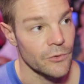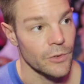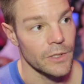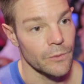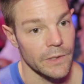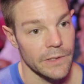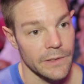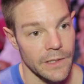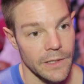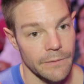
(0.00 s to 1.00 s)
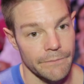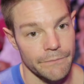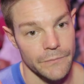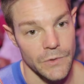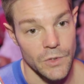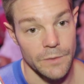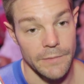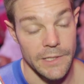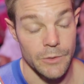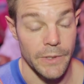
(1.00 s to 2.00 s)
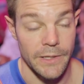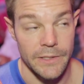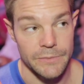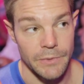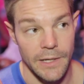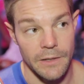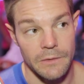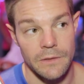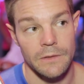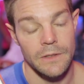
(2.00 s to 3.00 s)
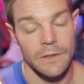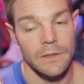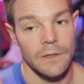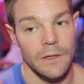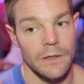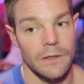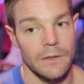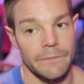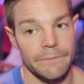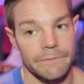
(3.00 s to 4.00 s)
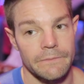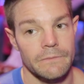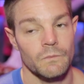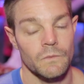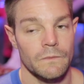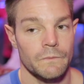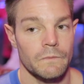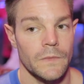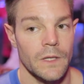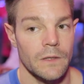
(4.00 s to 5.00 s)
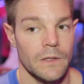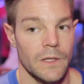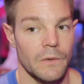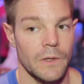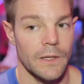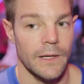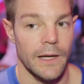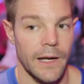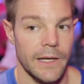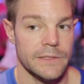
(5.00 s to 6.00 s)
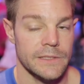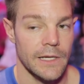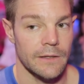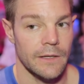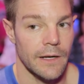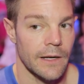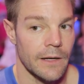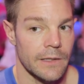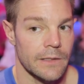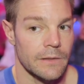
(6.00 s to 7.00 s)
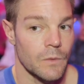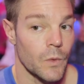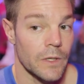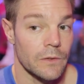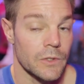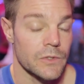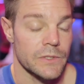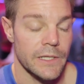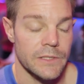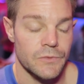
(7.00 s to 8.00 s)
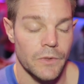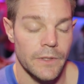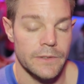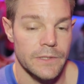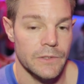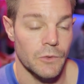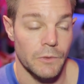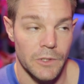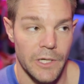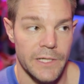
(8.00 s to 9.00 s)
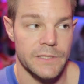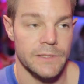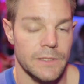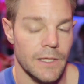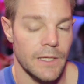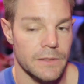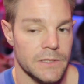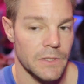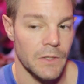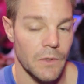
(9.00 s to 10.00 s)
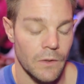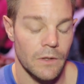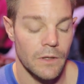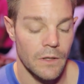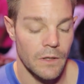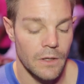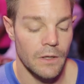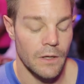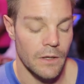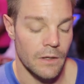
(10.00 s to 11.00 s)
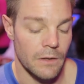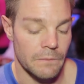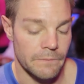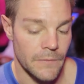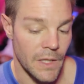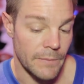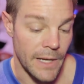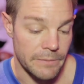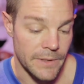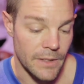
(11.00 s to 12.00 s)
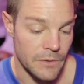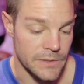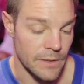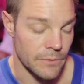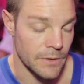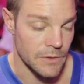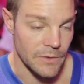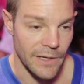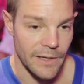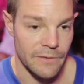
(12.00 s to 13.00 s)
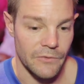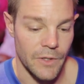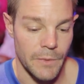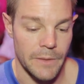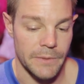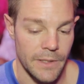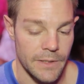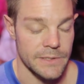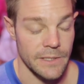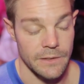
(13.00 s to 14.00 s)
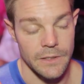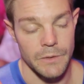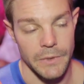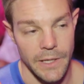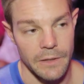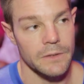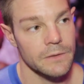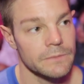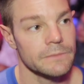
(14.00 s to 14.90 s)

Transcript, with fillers: for when um, you can make your parents proud. Um, you know, and I, I said that I, win or lose, I just wanted to do it with grace, and so um, I'm happy that I was able to do that in front of my parents. I think they're proud.